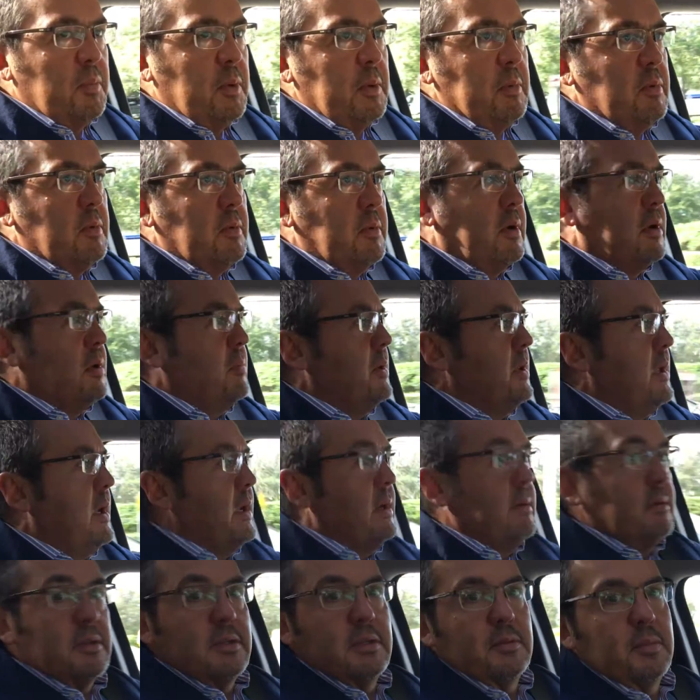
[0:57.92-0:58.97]
people were going to be there
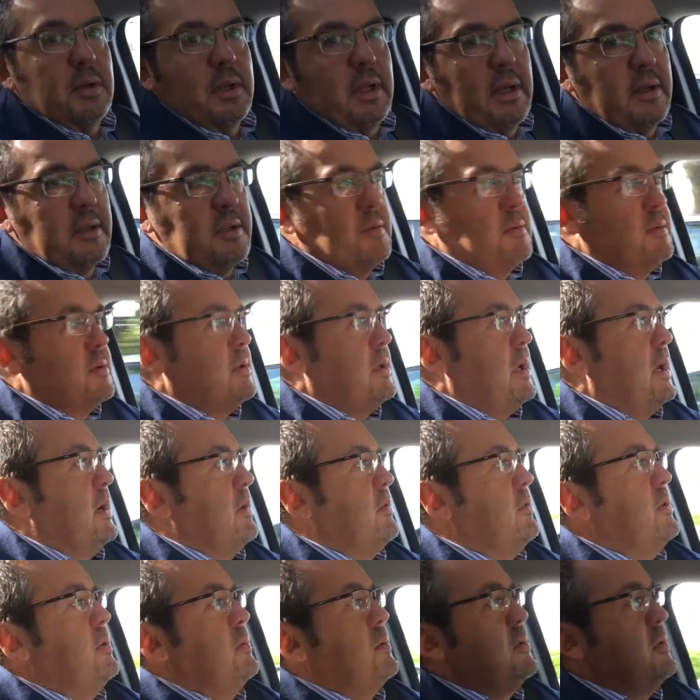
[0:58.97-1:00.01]
and somebody else was there,
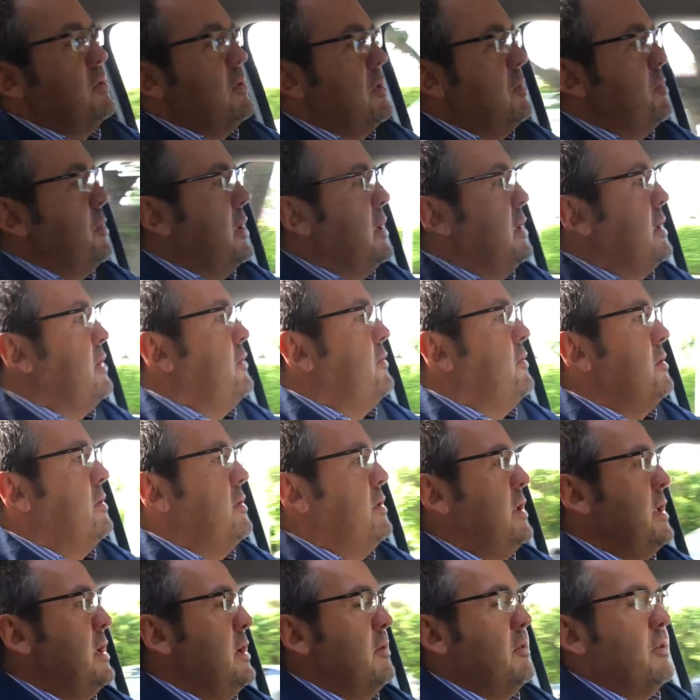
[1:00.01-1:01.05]
or you were talking about a different
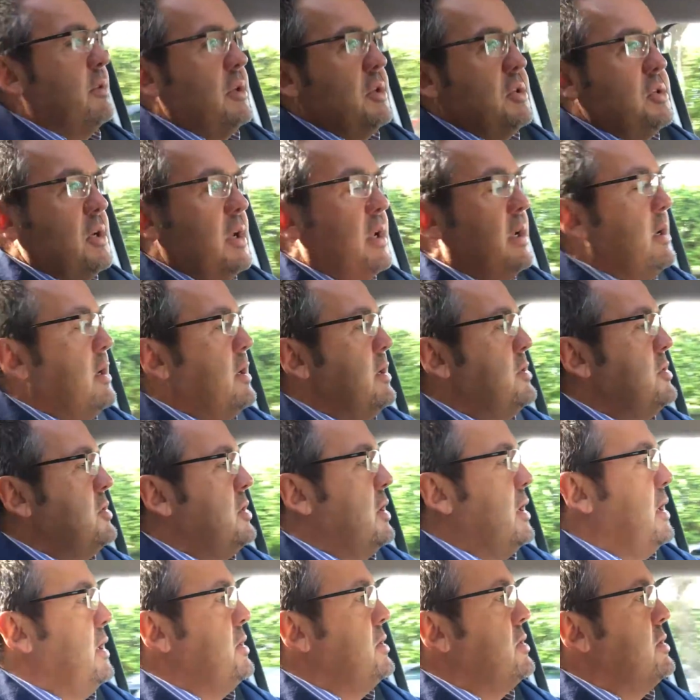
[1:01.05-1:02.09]
thing, or the agenda had
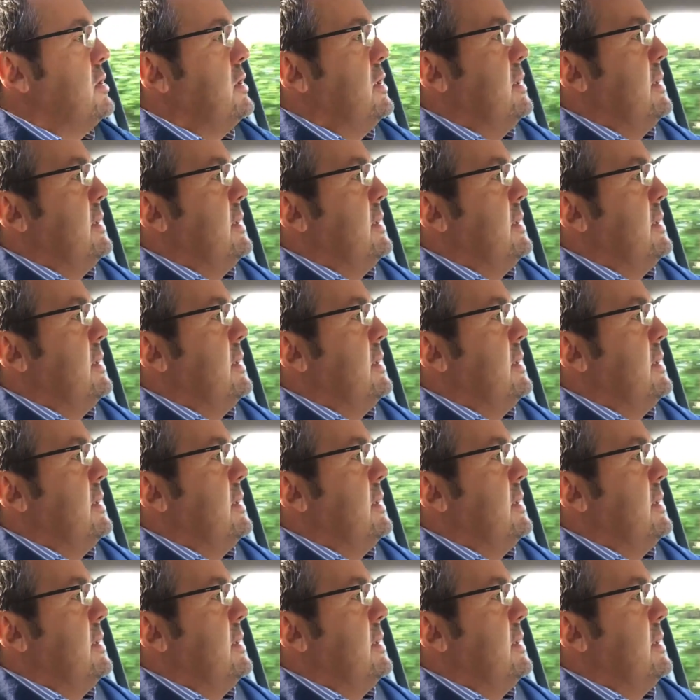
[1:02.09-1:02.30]
changed?